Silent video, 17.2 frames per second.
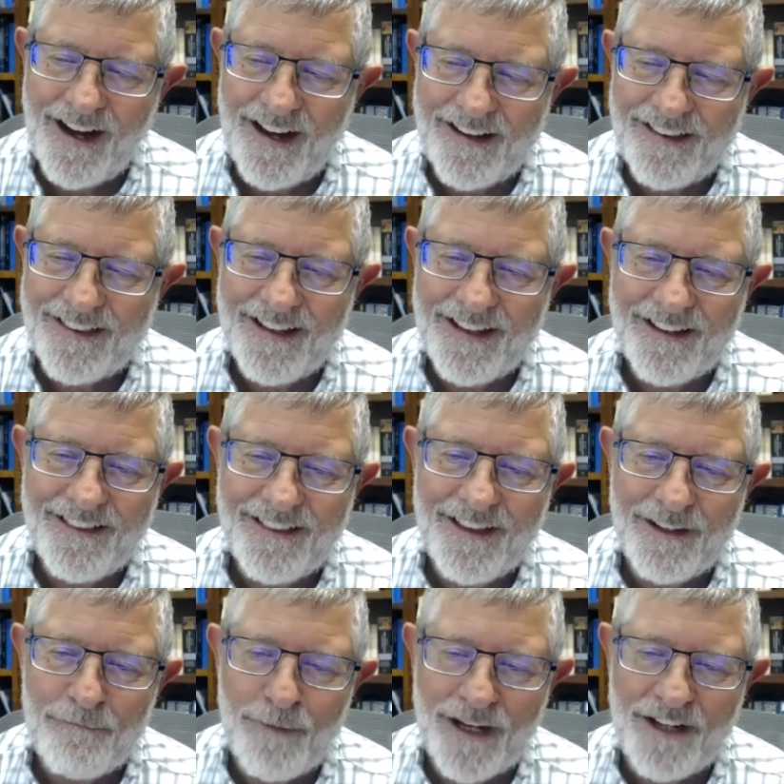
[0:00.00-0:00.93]
I think
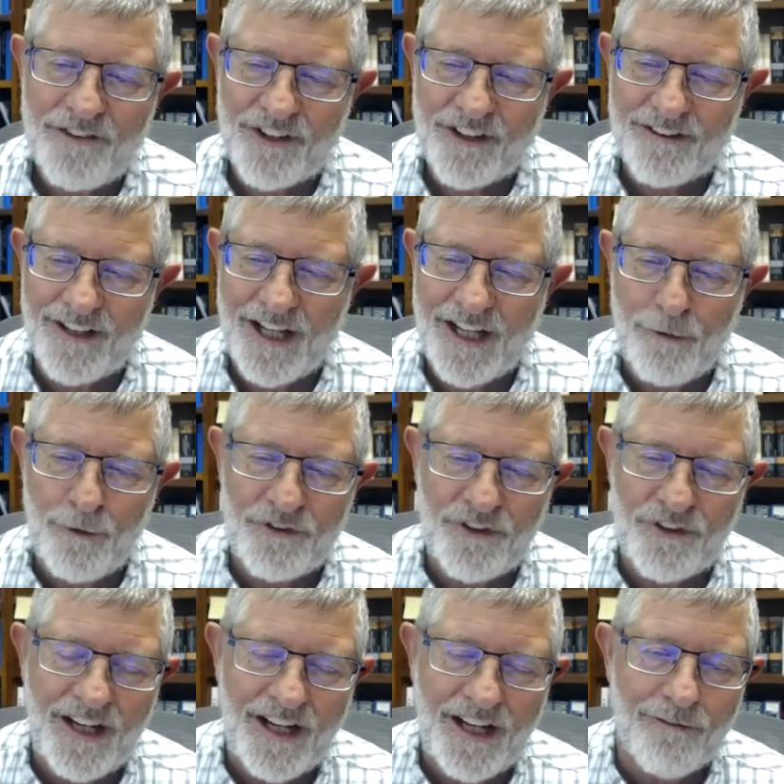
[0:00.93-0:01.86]
that basically he
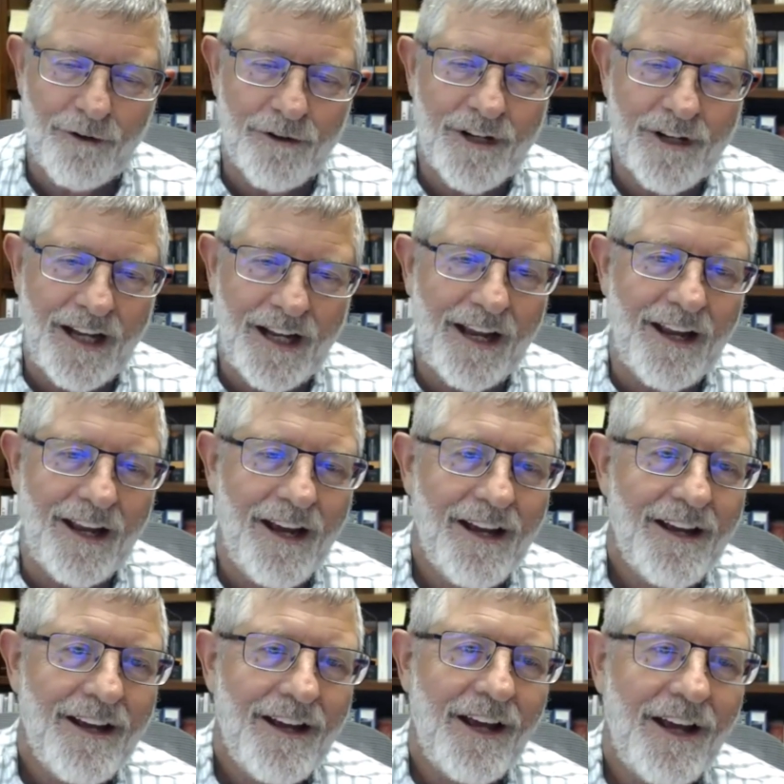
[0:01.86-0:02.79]
was an evil king.
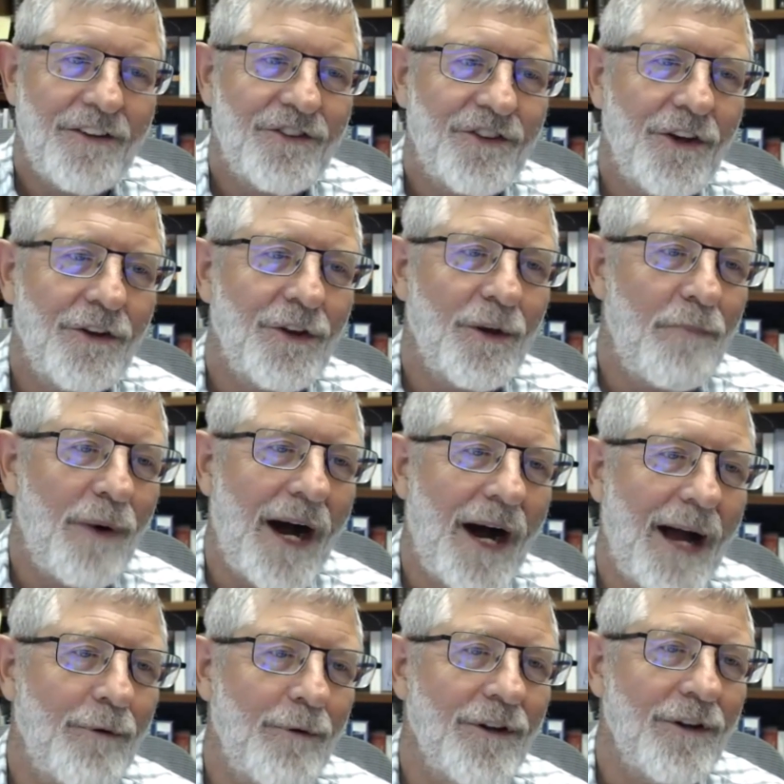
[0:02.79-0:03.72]
And so the
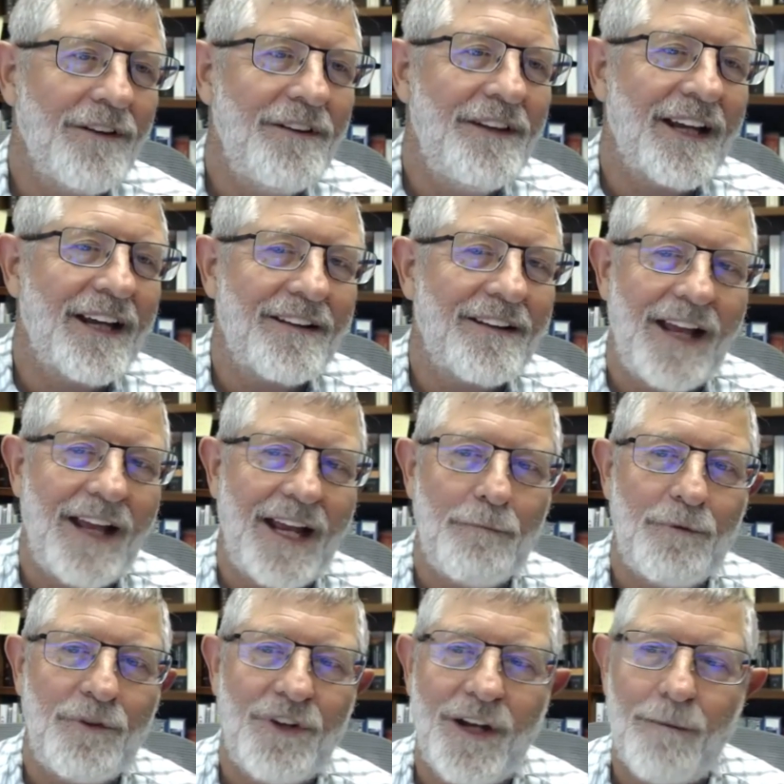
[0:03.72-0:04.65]
Bible
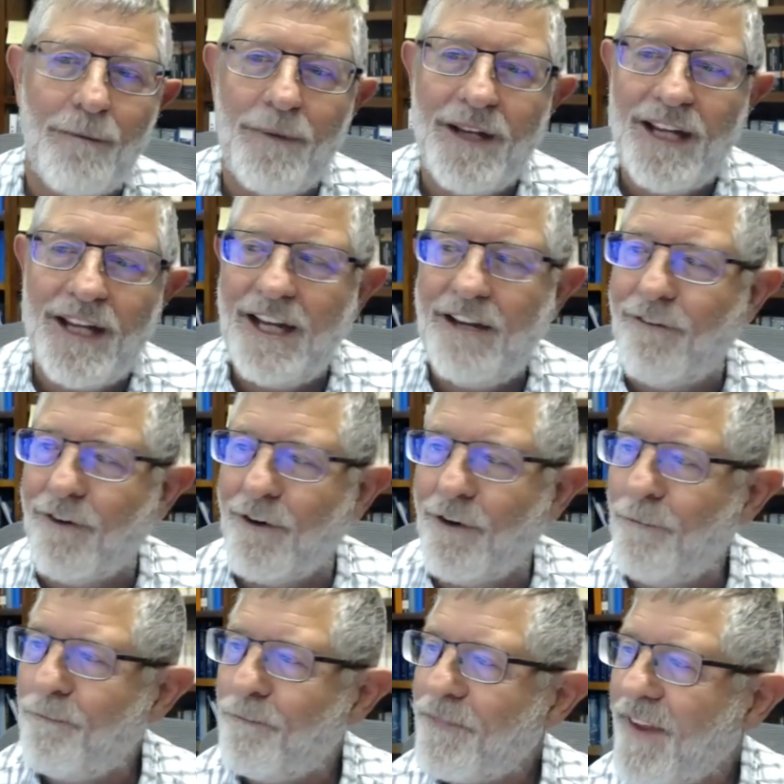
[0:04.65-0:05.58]
nicknames him
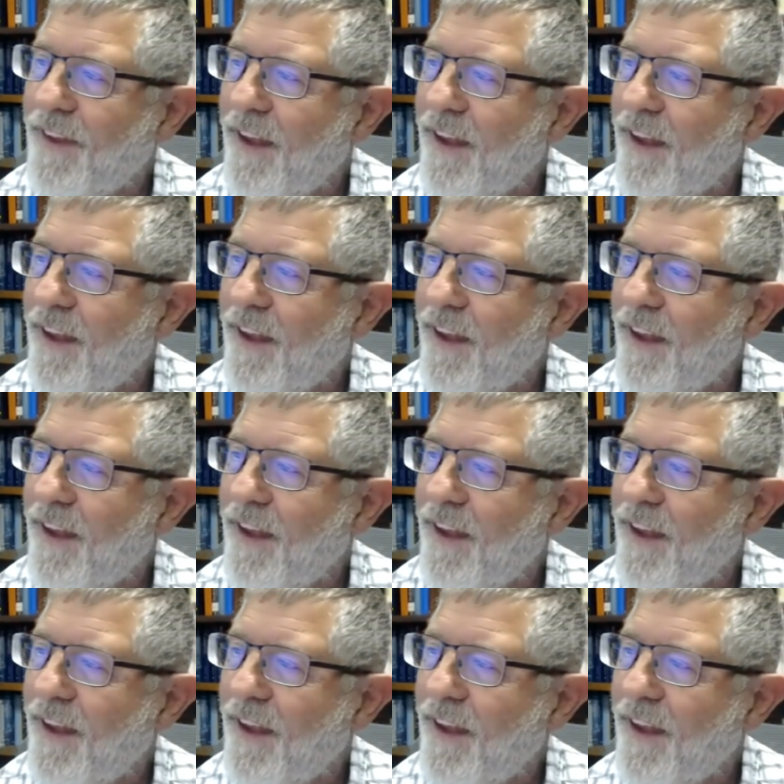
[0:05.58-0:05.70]
evil.